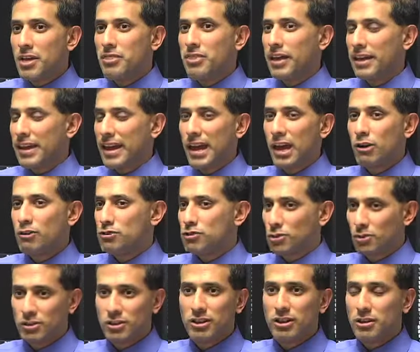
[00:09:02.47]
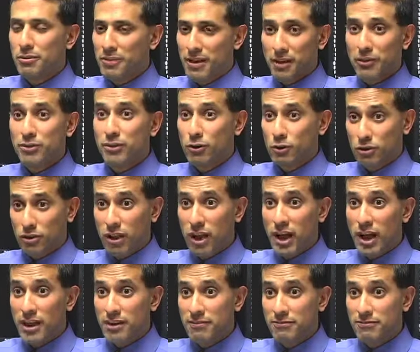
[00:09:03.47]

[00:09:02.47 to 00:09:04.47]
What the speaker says: they care so little about their life,